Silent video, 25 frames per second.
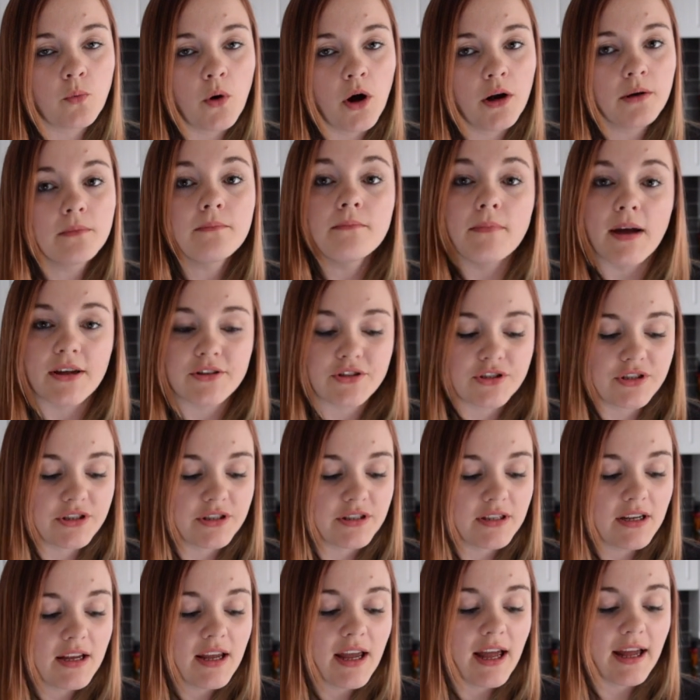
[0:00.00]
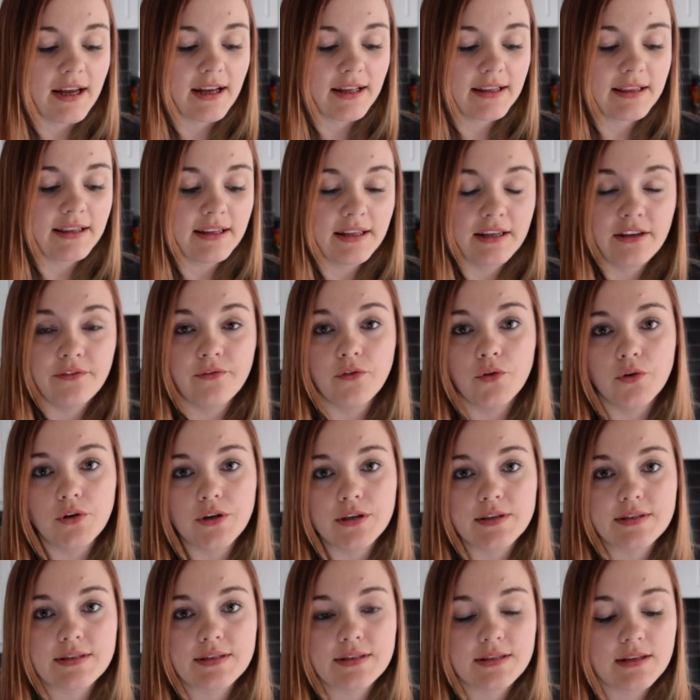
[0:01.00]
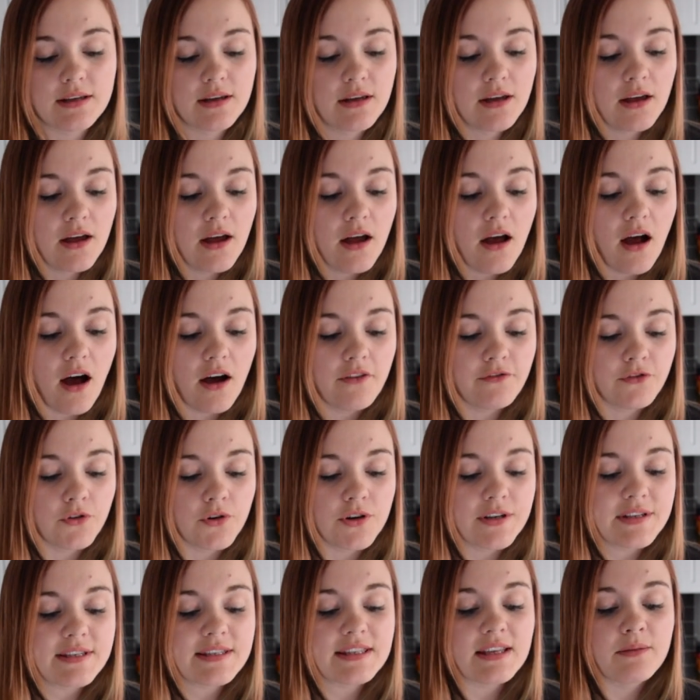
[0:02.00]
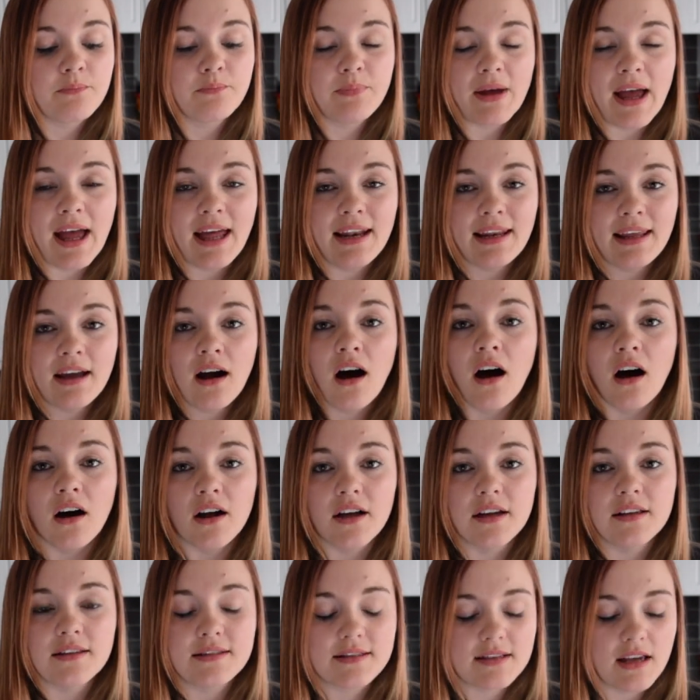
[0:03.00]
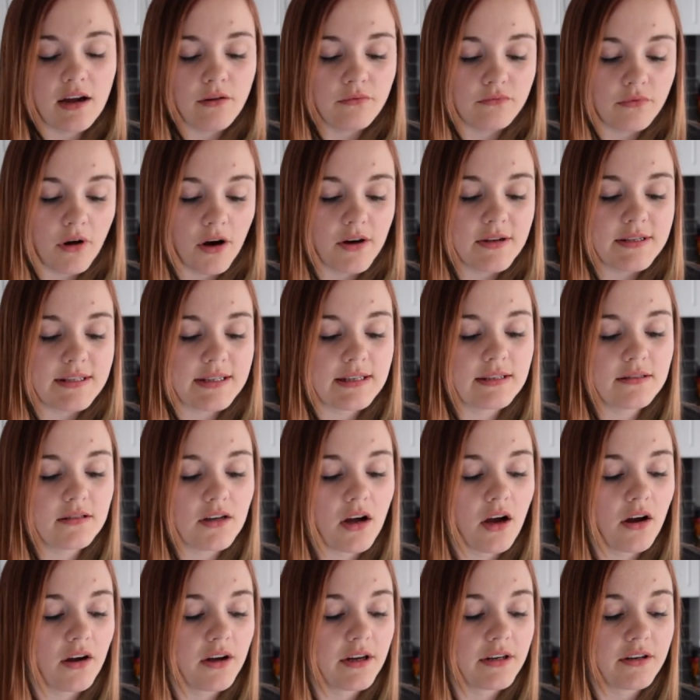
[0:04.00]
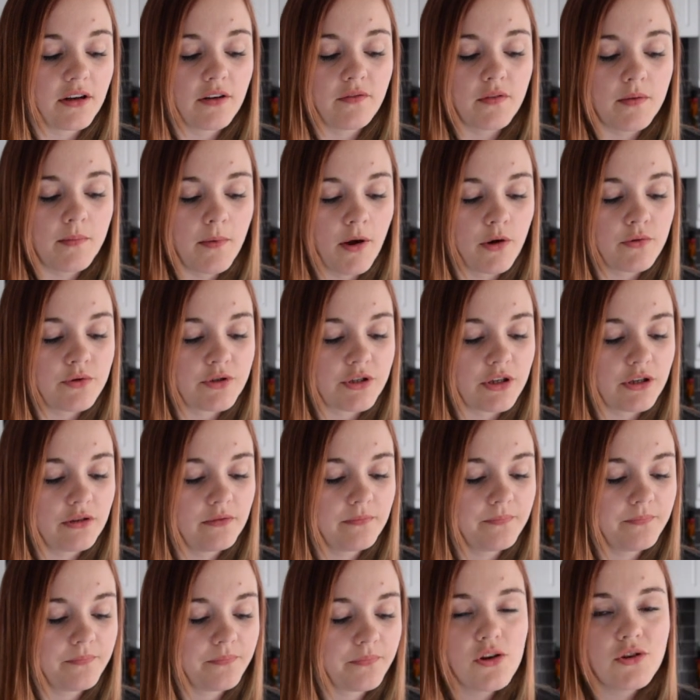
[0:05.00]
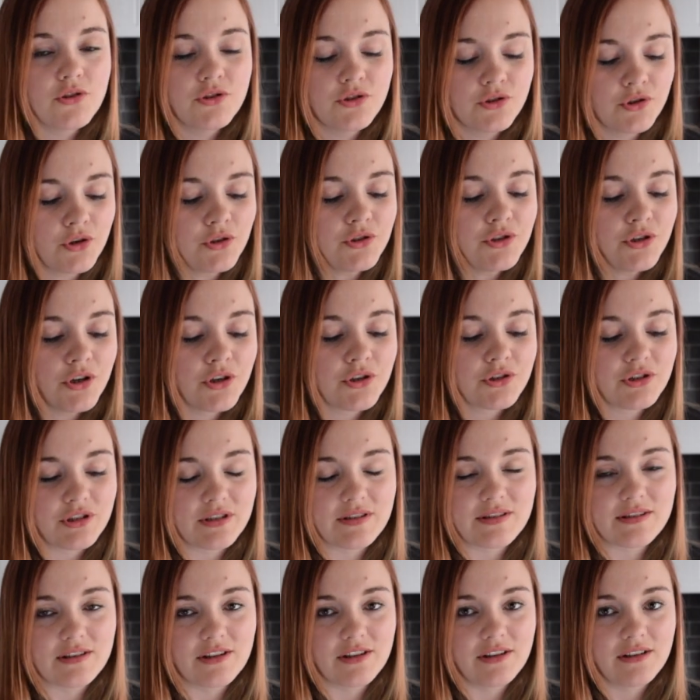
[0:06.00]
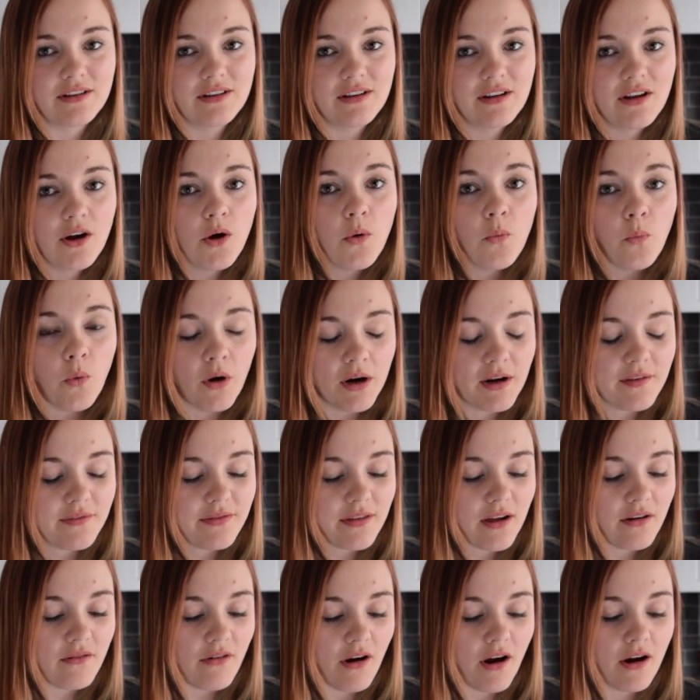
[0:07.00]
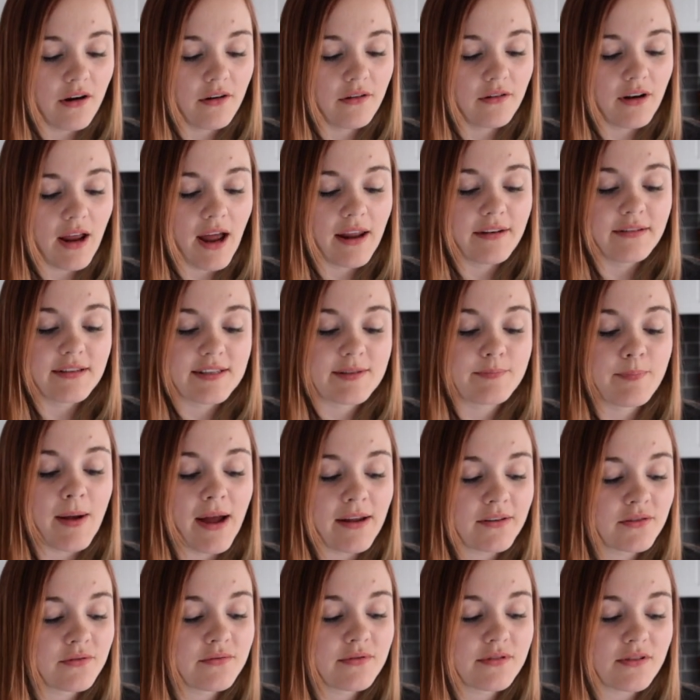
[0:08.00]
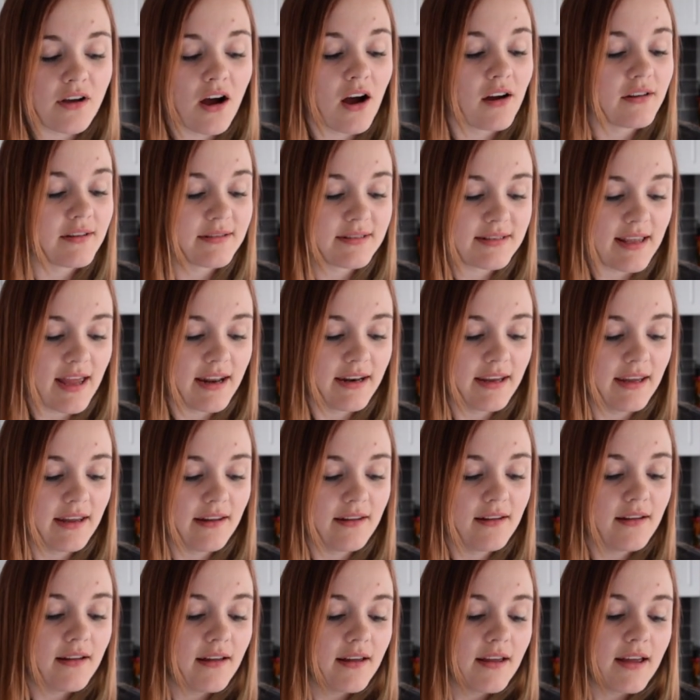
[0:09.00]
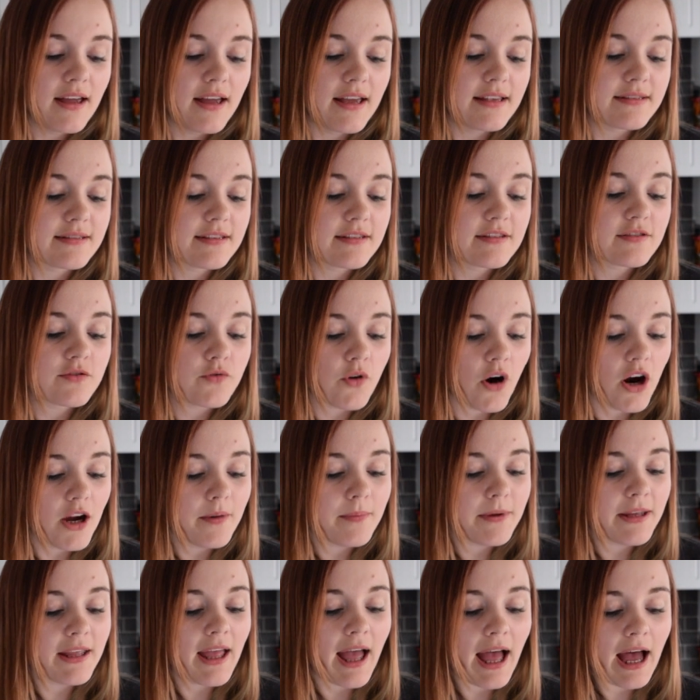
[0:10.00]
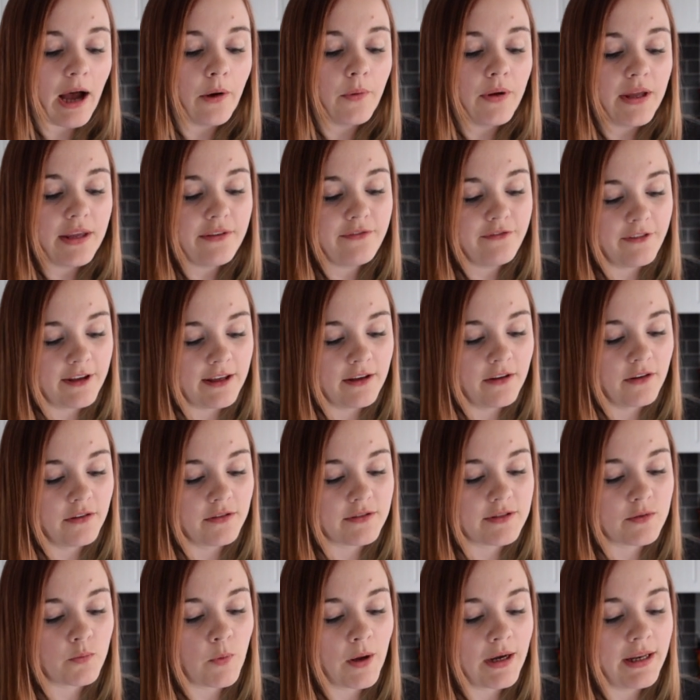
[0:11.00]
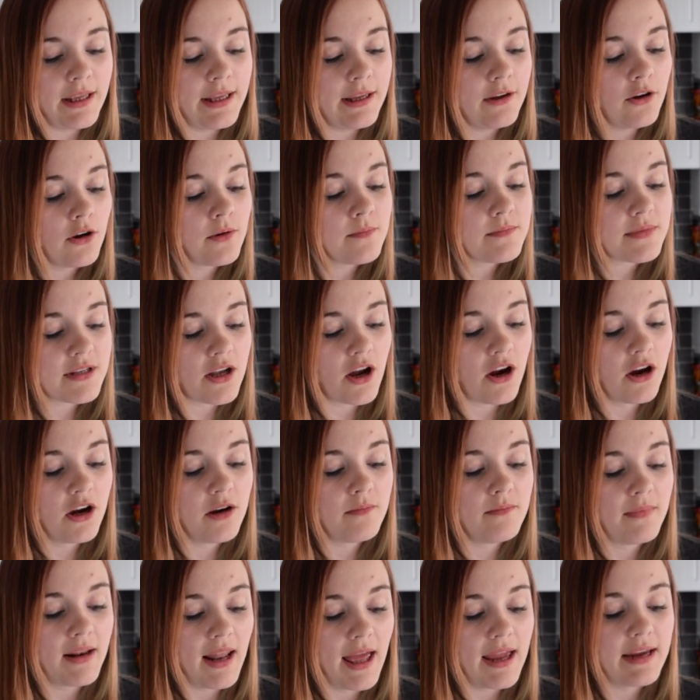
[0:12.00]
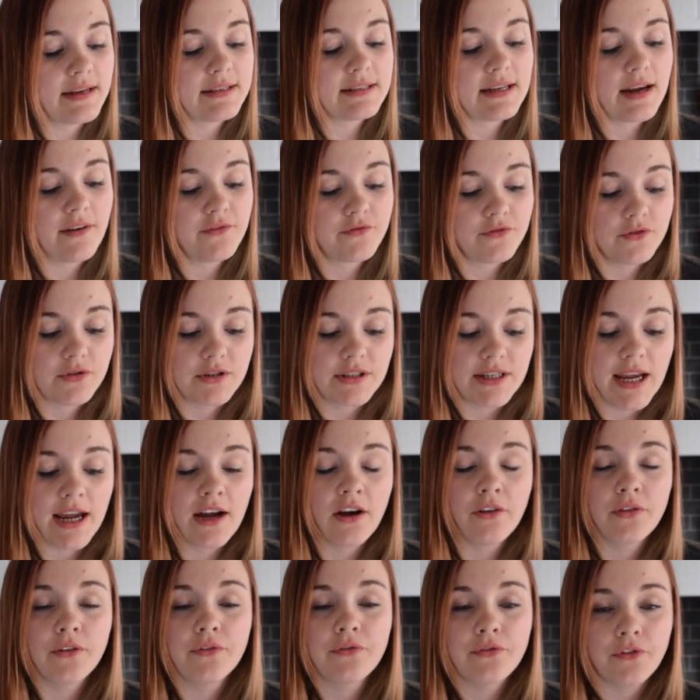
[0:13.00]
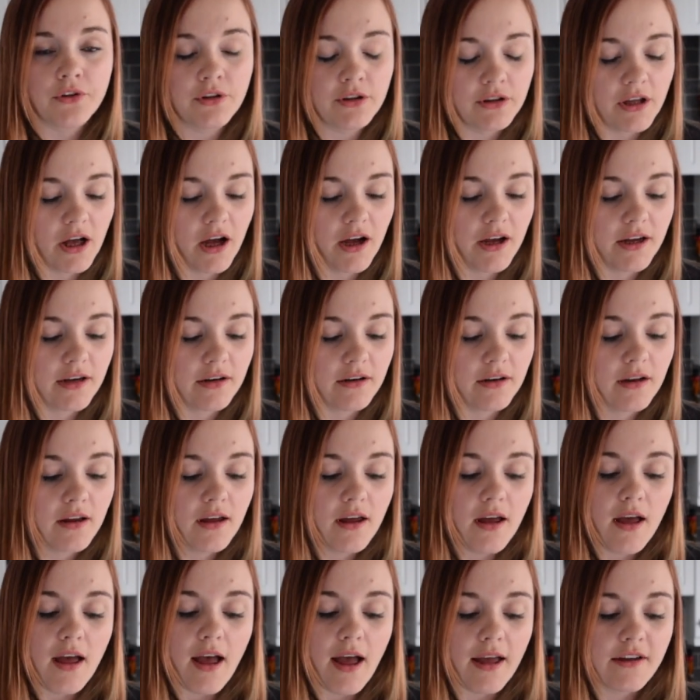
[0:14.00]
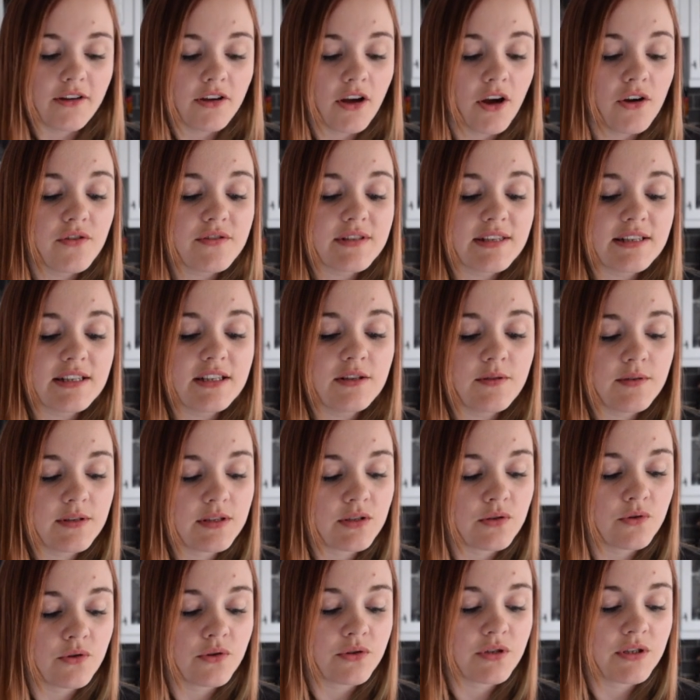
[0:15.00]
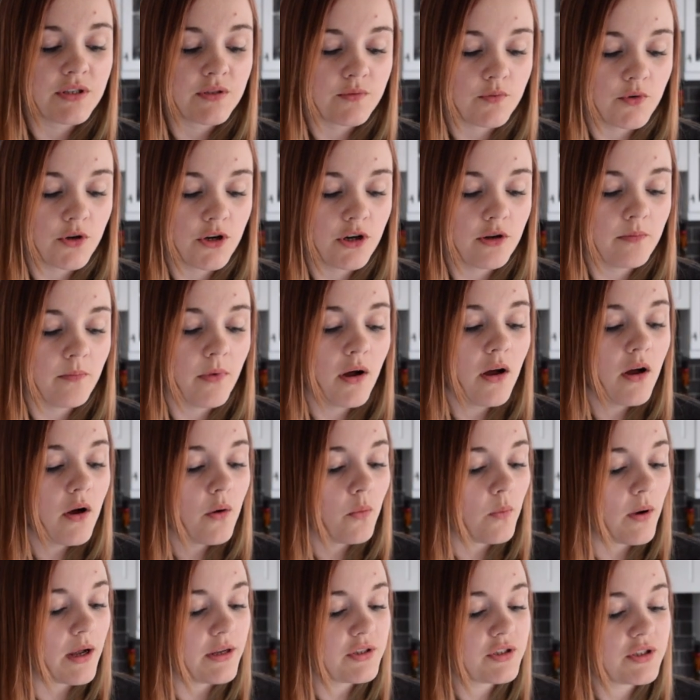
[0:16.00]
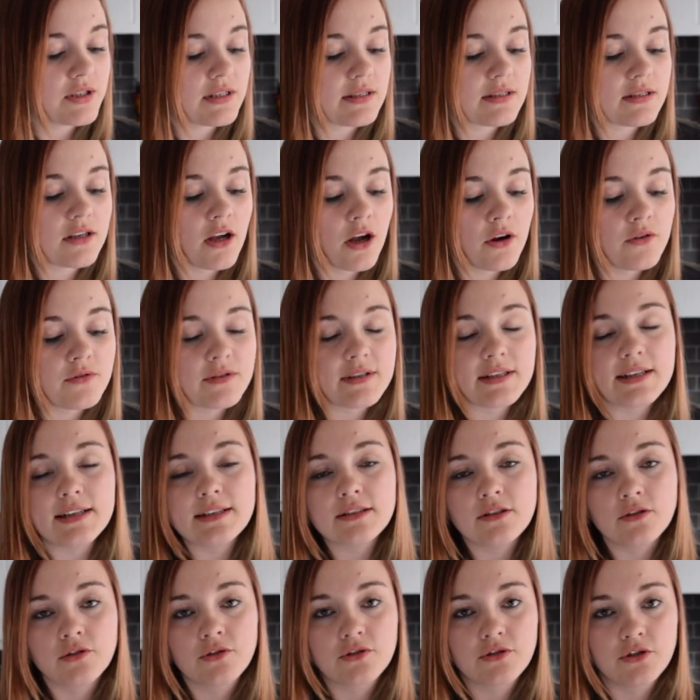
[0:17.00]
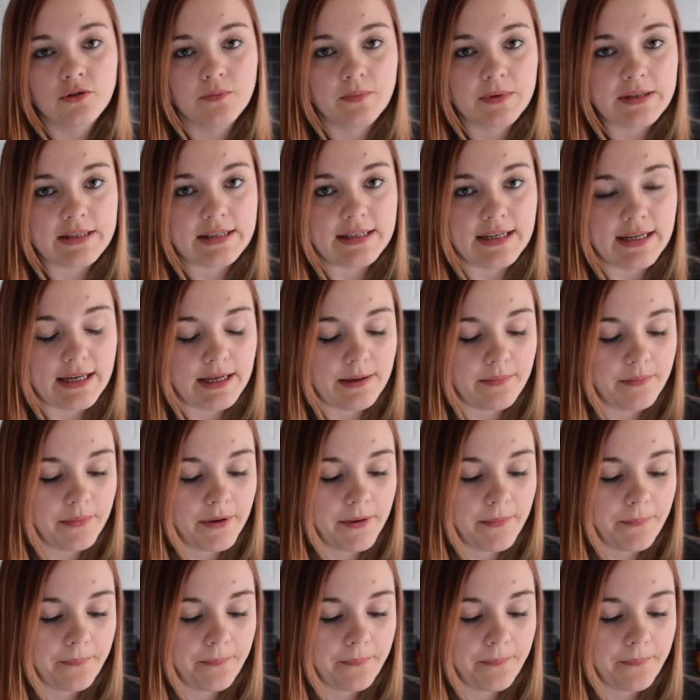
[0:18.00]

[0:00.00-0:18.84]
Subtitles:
one measured and clear voice. A voice that barely hides a rising tide of emotion. George Hutchison, one of their own and as battle-scarred as any, is describing how he feels when he comes home late after a day on the front line and goes into his daughter's room where she is cosily tucked up asleep.